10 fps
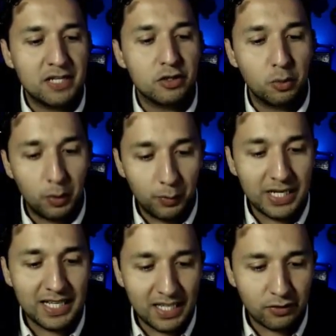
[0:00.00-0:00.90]
So when we
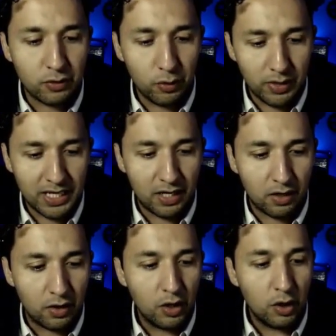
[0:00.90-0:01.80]
click through
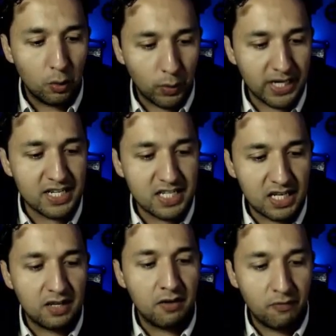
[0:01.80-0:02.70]
here, we're going to
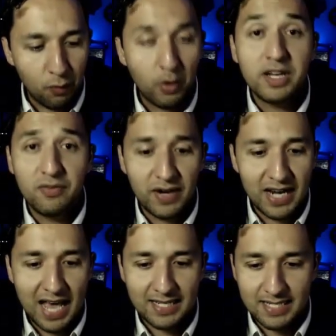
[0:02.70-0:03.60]
see four different
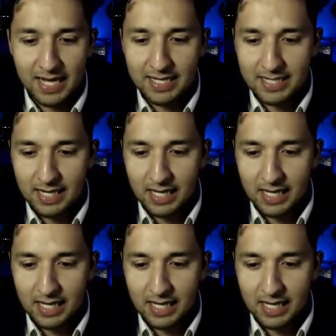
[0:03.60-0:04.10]
ad sets.